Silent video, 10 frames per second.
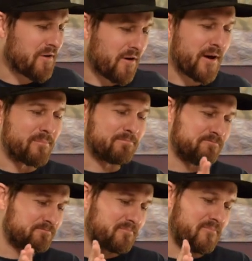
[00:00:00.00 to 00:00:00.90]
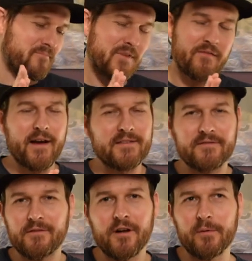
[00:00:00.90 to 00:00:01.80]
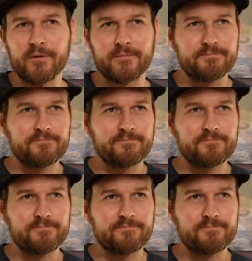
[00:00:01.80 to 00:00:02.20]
okay, that is phenomenal.